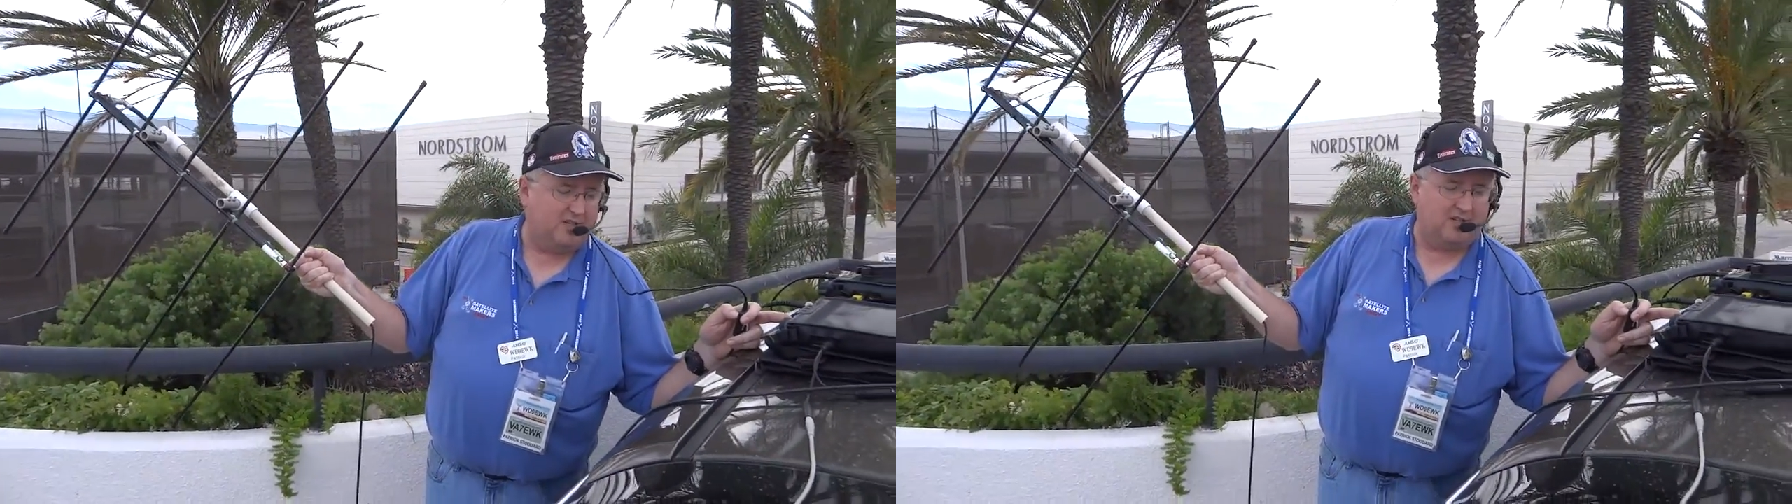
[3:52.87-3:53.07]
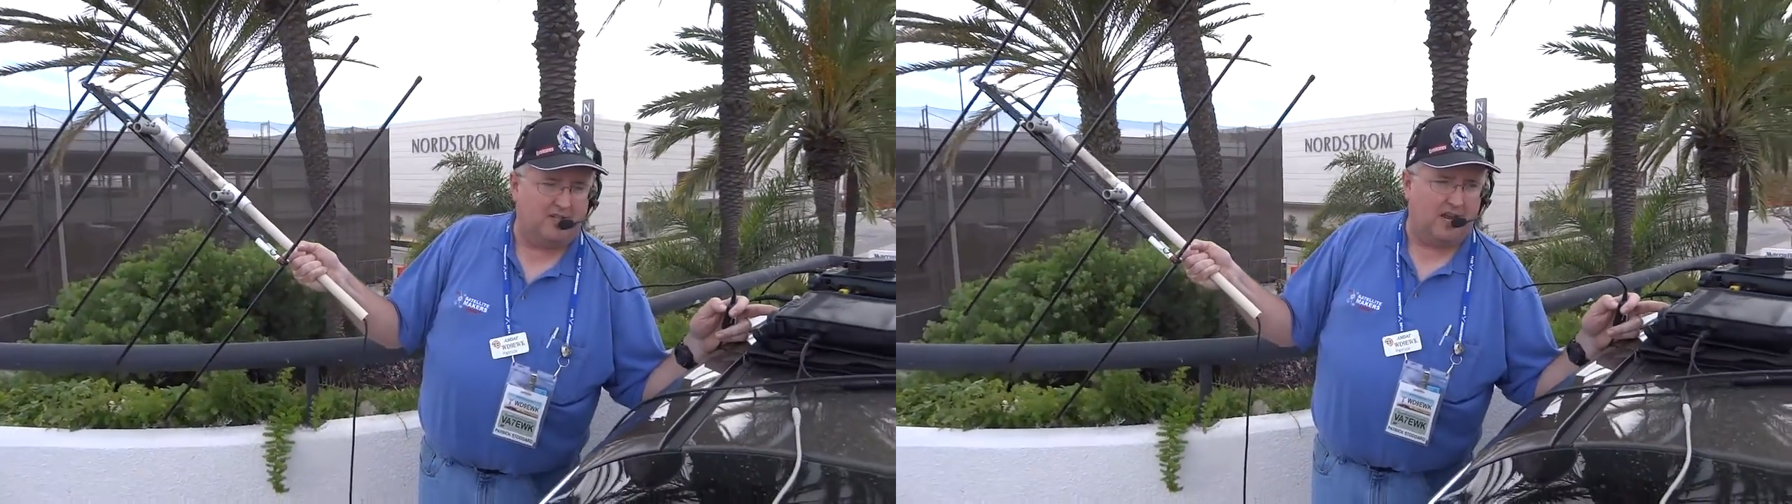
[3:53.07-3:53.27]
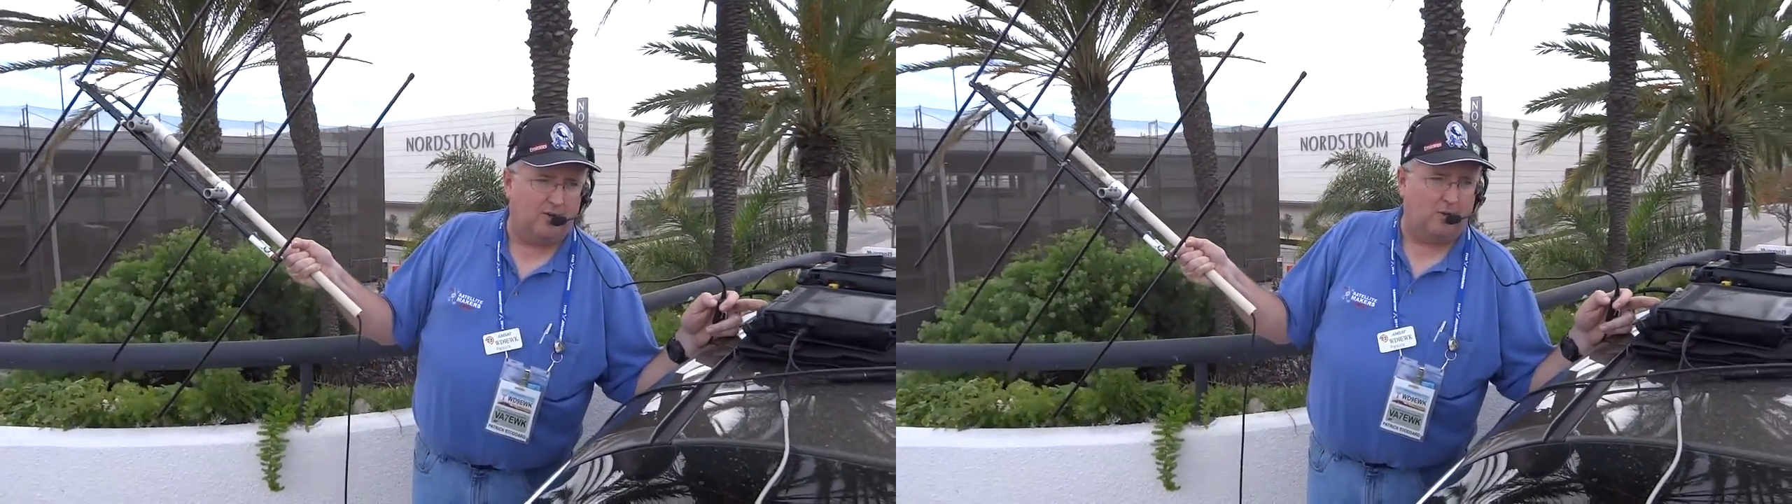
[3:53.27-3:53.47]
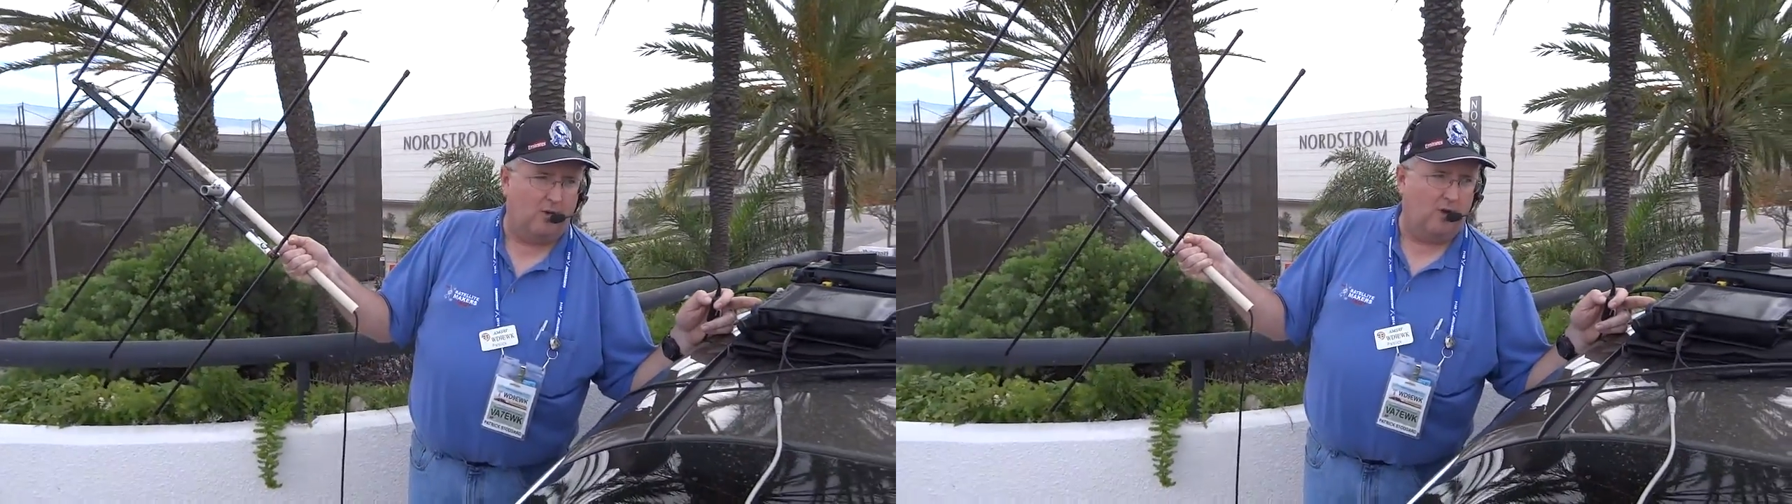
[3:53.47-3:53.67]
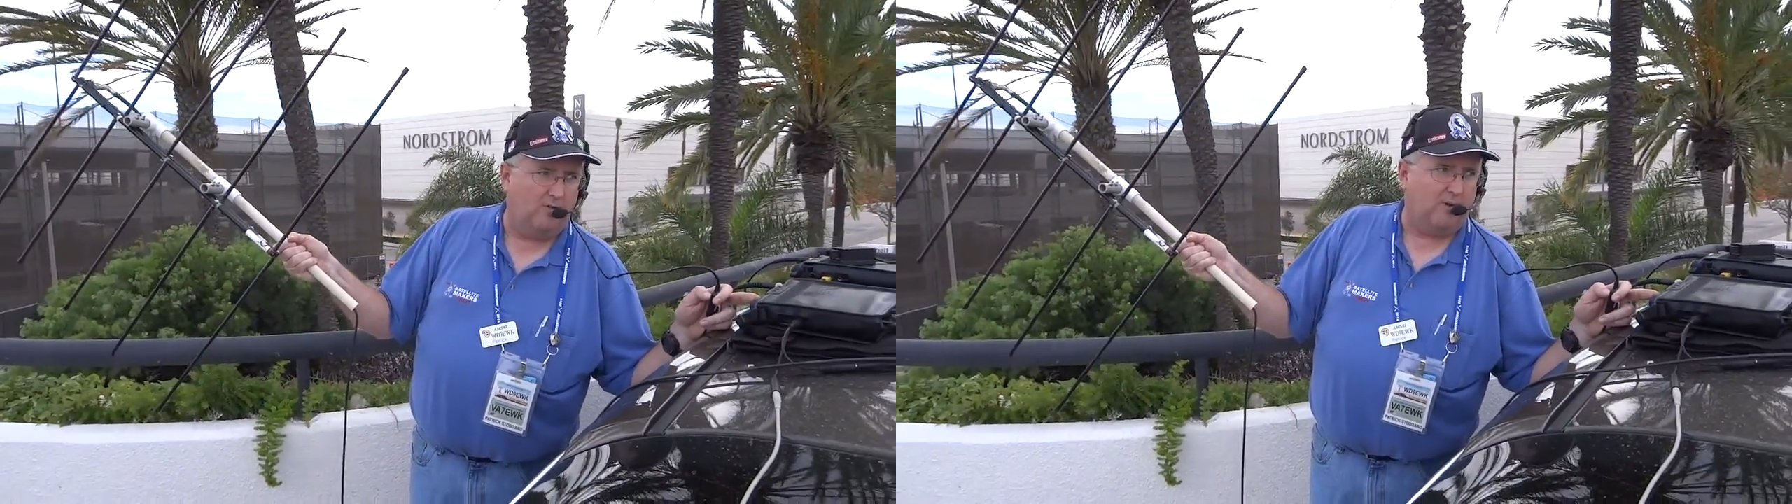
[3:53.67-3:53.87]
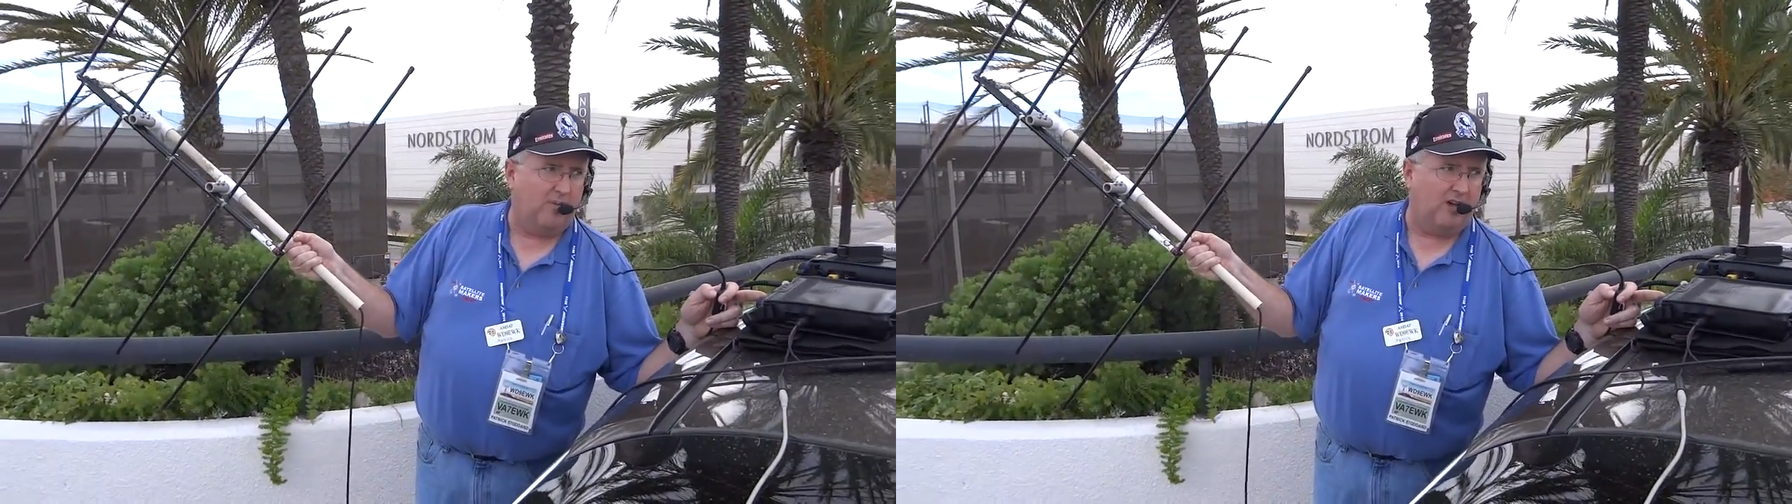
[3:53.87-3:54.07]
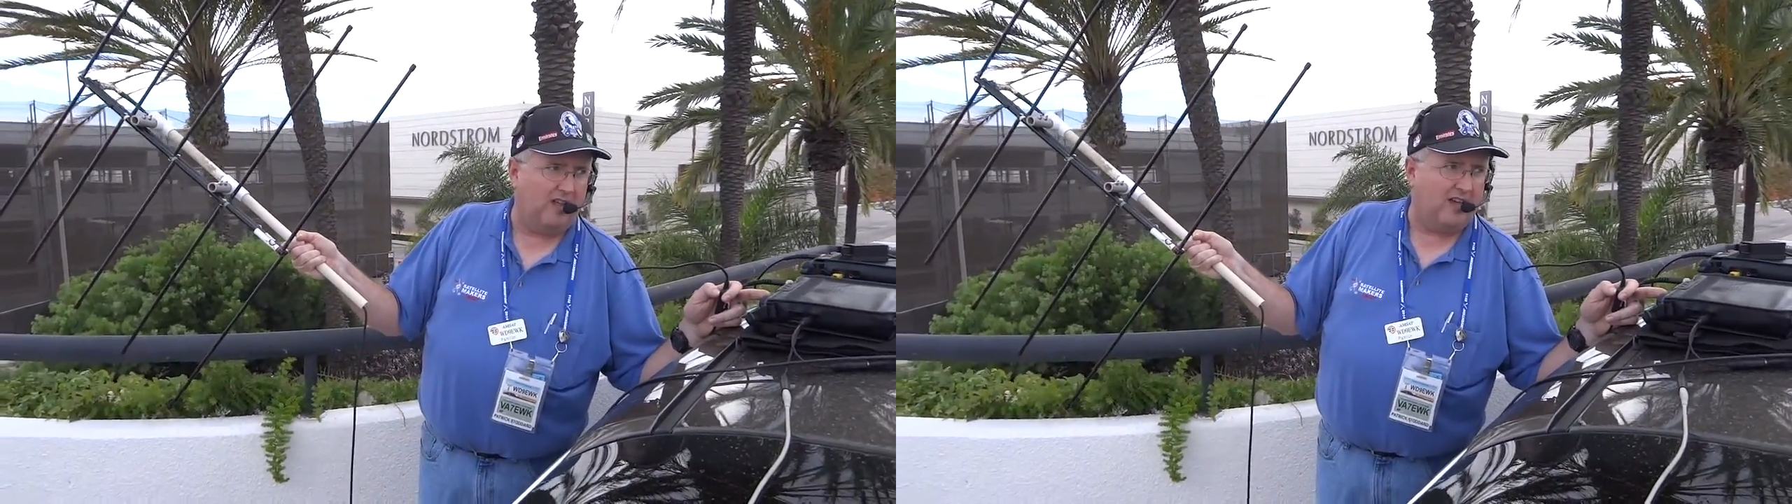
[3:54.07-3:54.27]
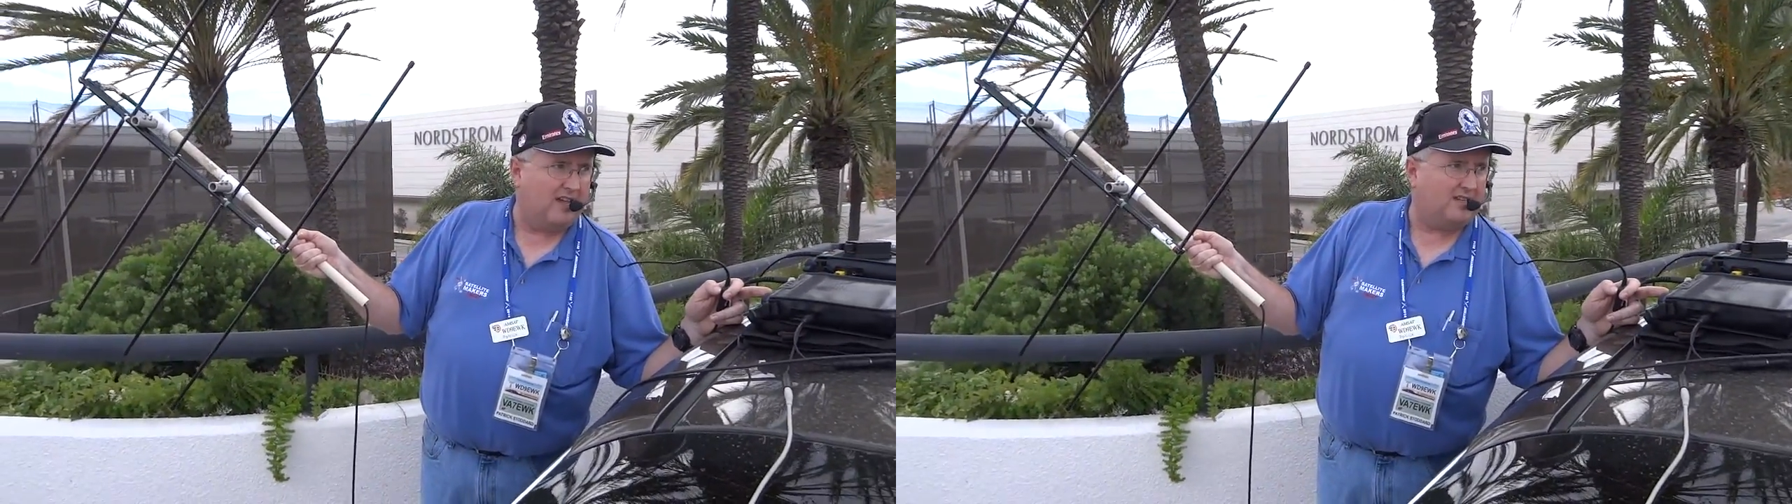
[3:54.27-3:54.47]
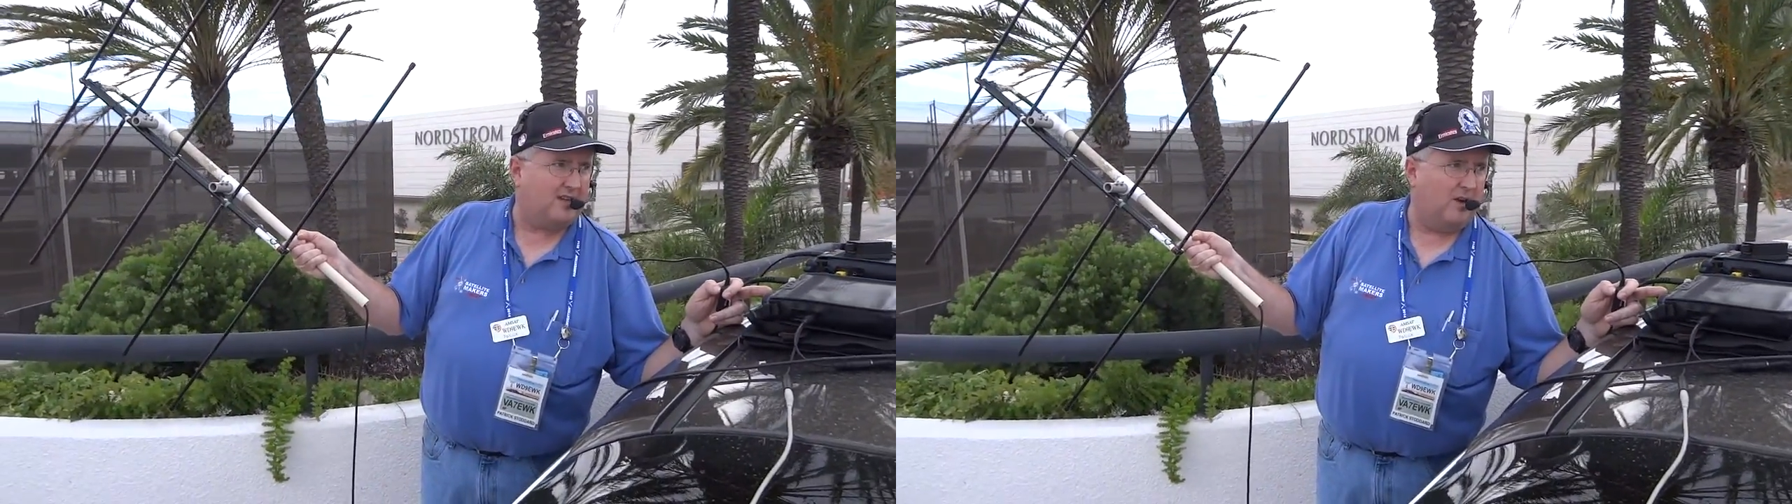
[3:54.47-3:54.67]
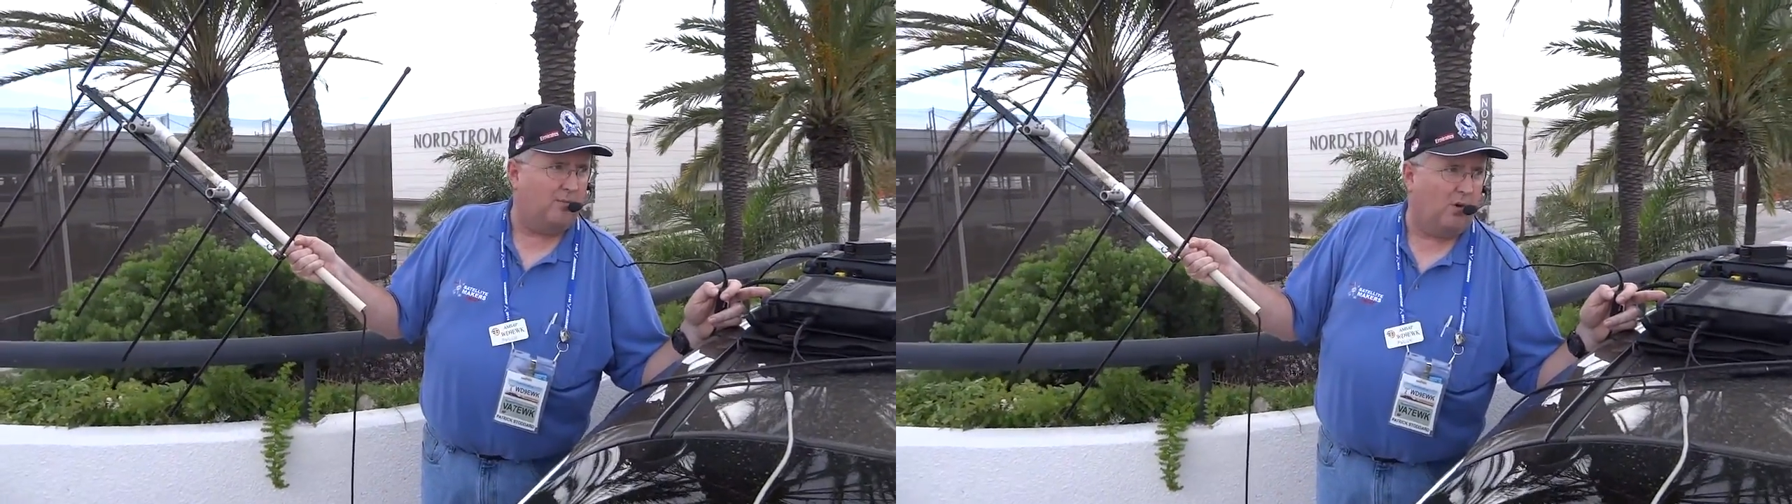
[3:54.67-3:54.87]
just down the road from LAX
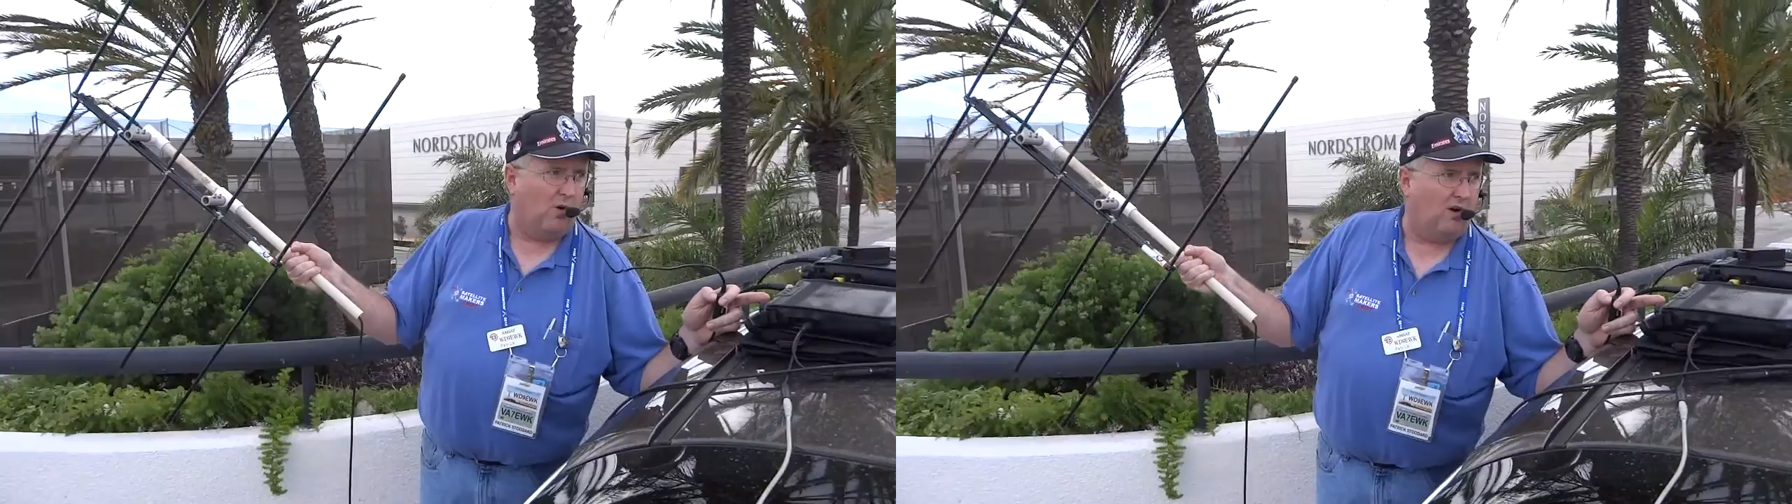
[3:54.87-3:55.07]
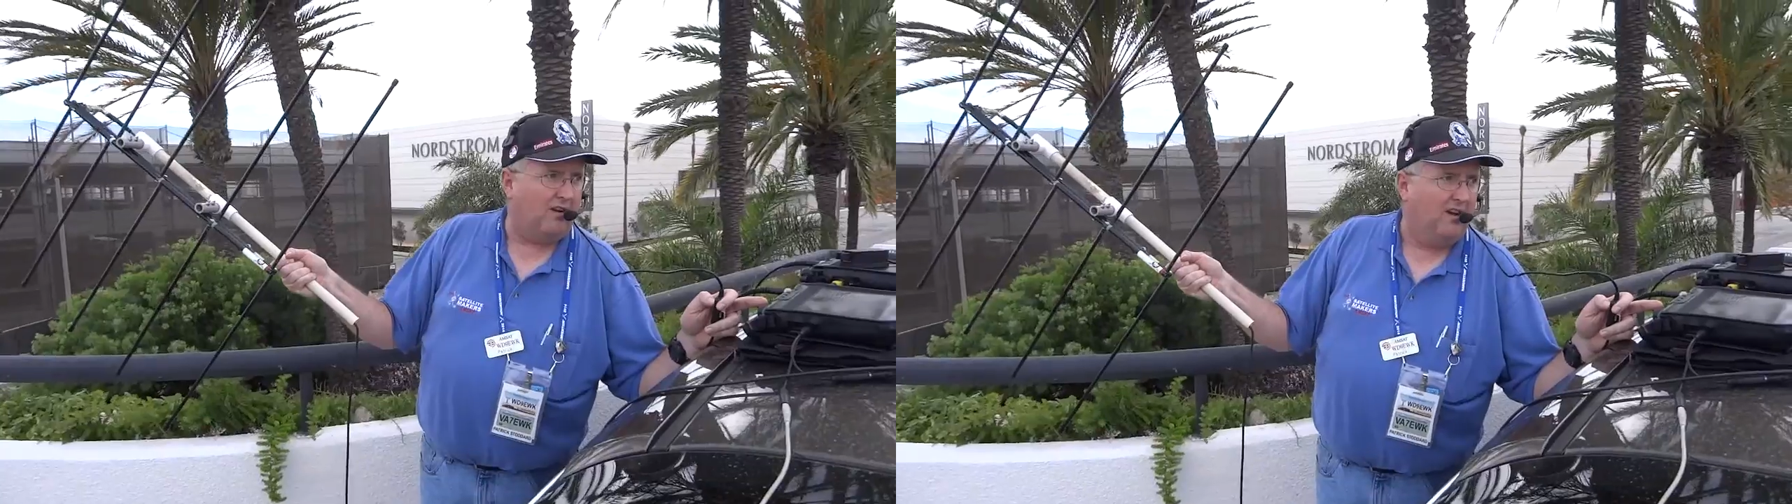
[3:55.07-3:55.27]
Airport.